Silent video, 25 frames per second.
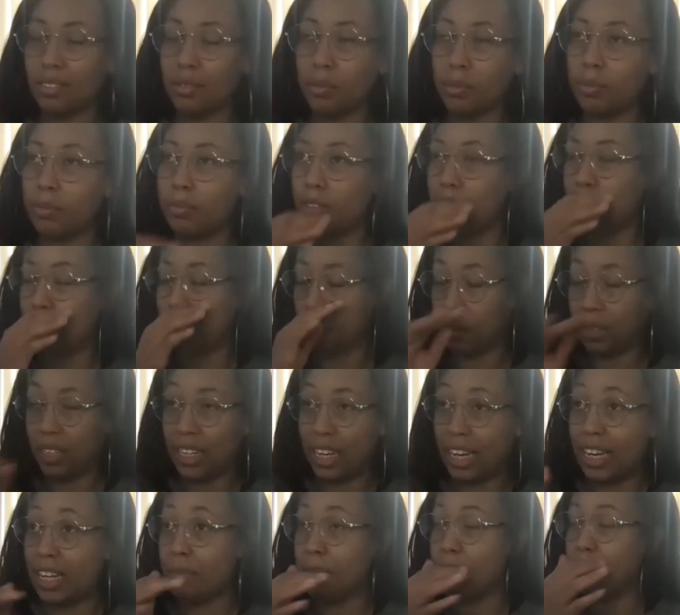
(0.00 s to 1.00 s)
just a
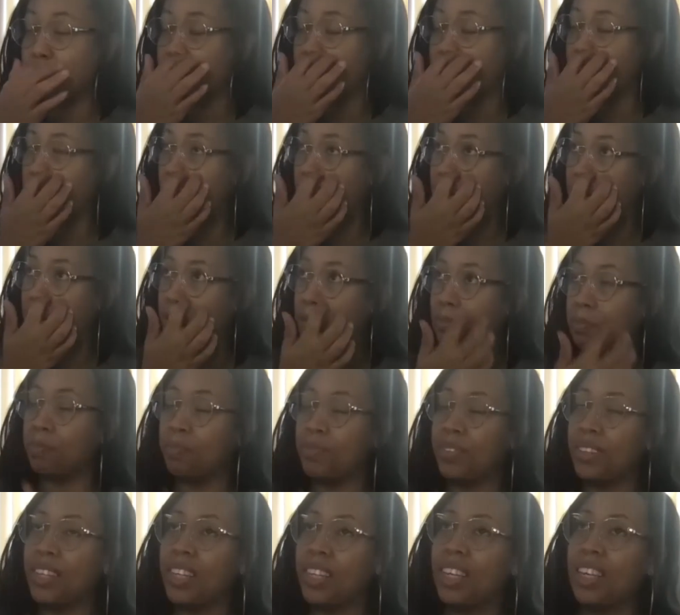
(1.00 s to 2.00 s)
plain music major.
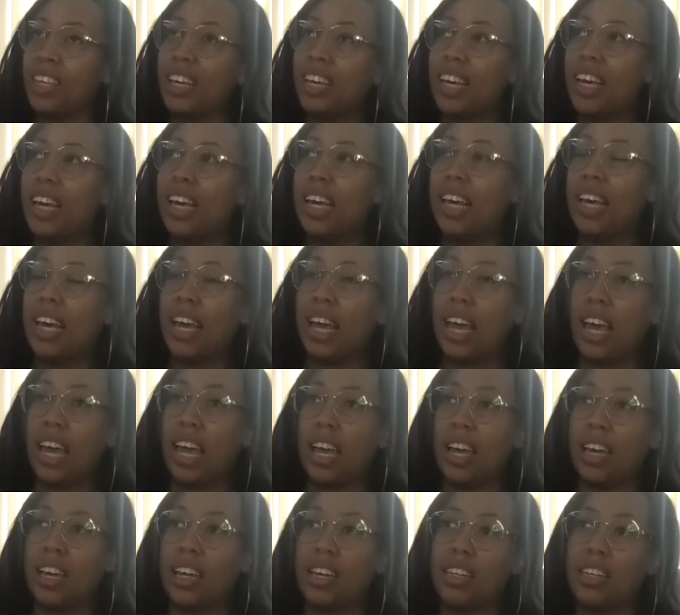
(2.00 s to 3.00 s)

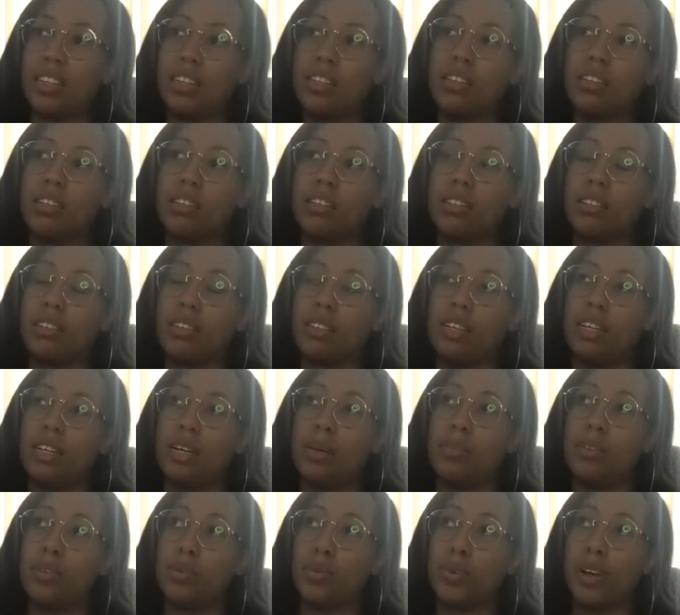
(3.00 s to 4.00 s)
And
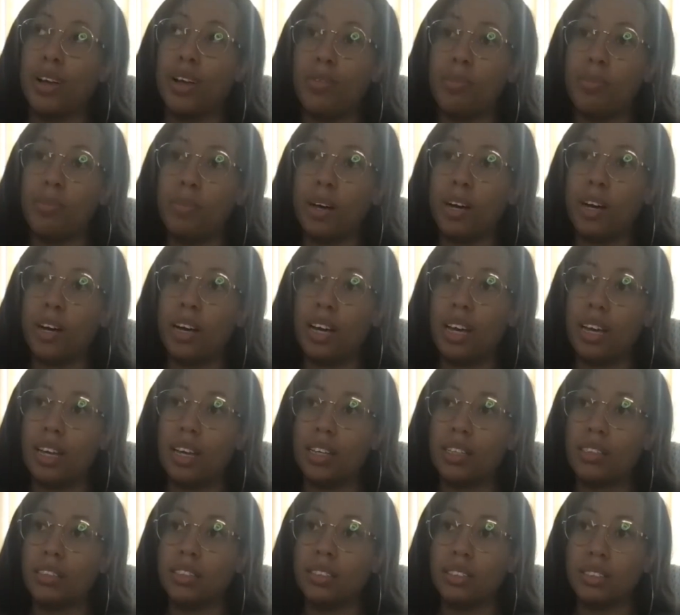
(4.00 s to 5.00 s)
um, throughout
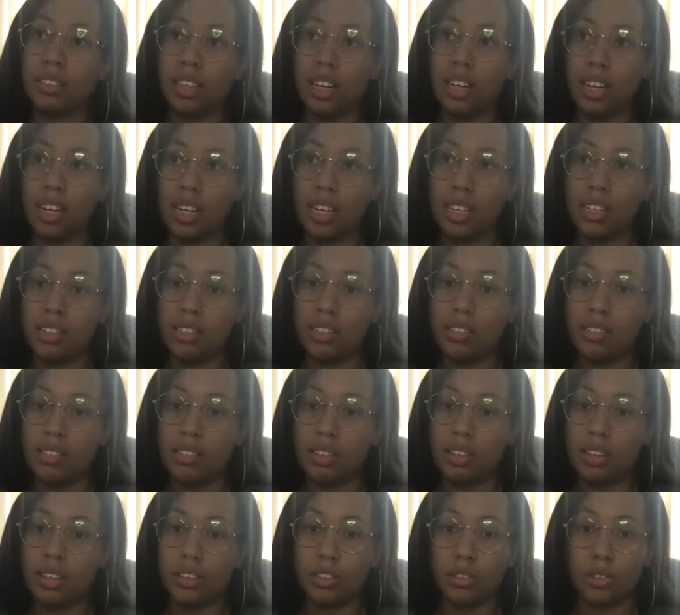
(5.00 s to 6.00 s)
my studies,
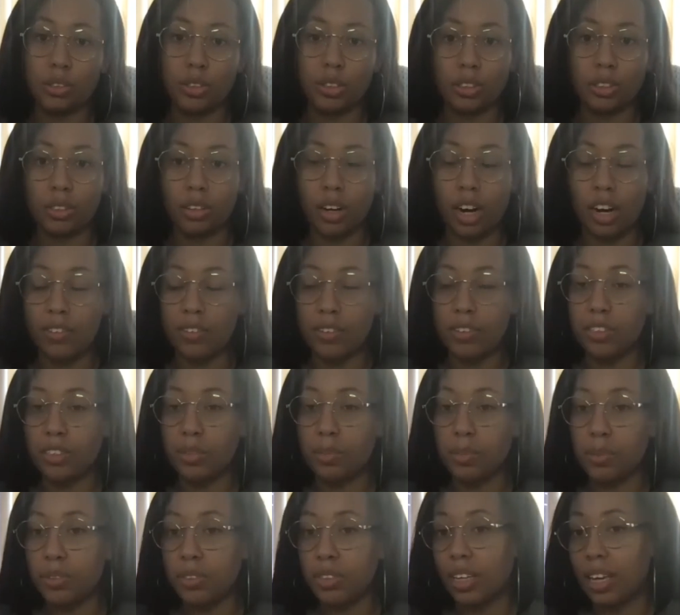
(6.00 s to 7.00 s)
I took obviously
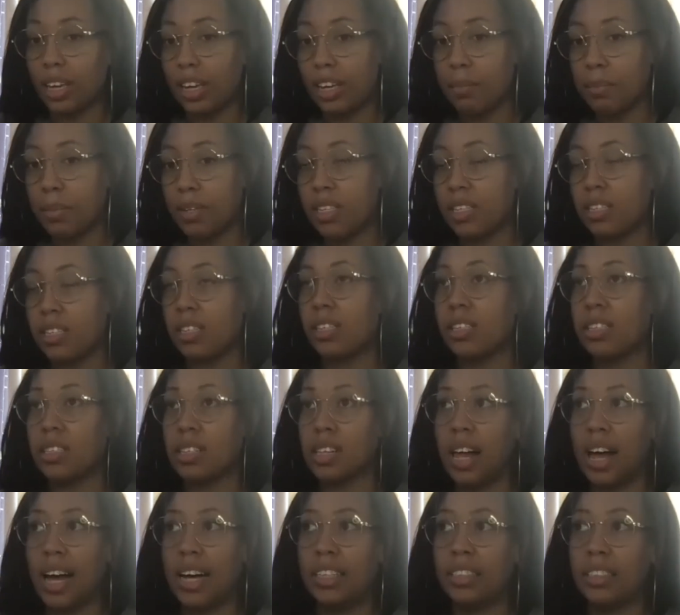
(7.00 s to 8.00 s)
music and business
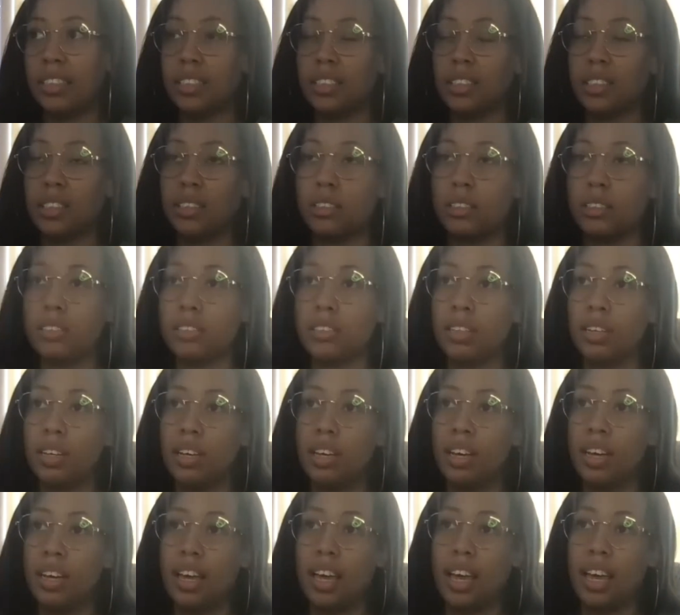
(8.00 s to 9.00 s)
classes,
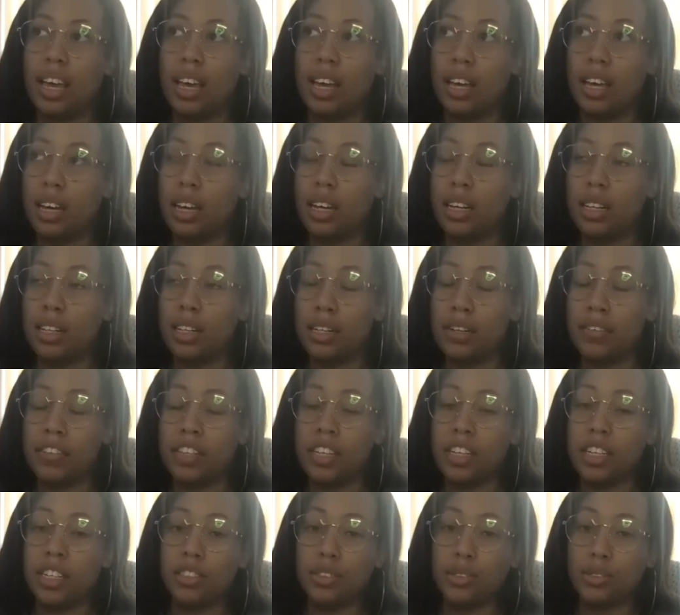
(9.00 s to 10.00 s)
and a lot of
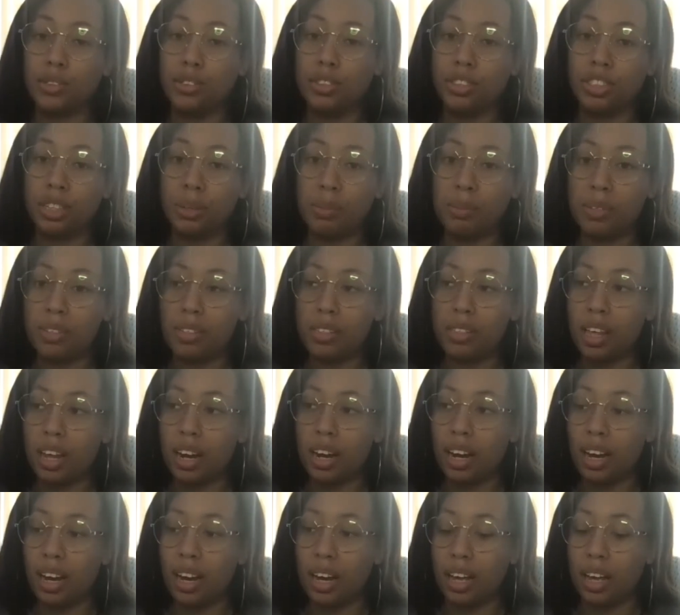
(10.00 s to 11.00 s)
the internships that
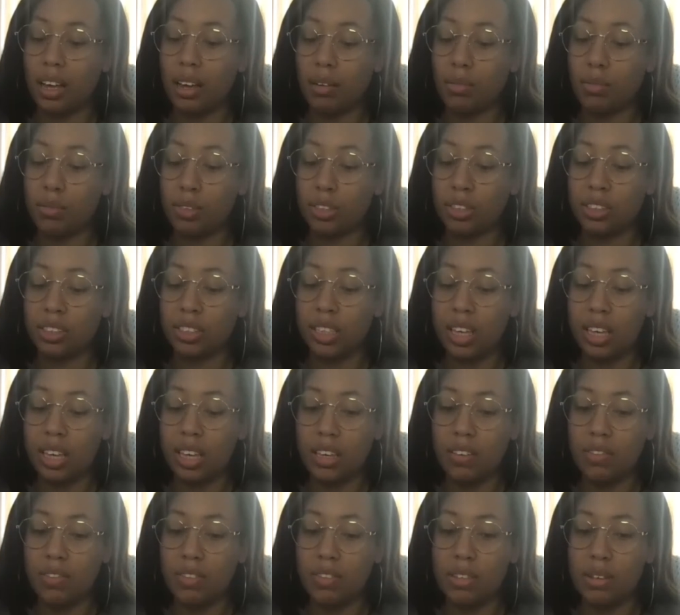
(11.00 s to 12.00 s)
I
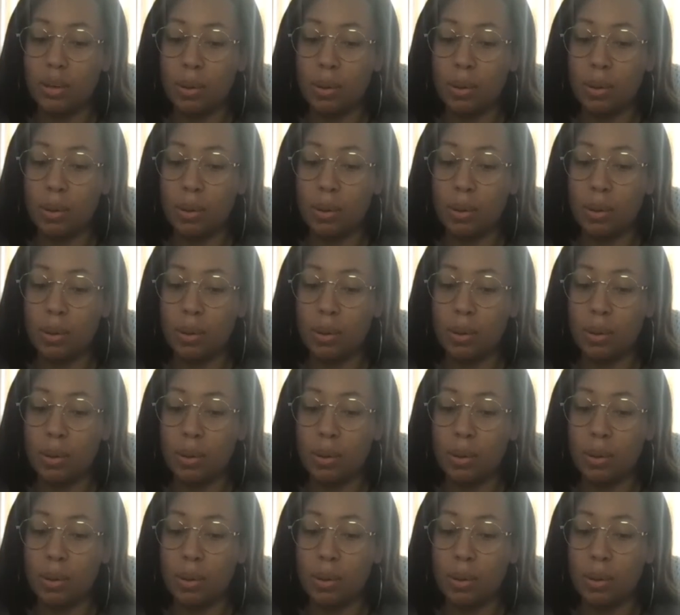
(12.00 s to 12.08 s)
received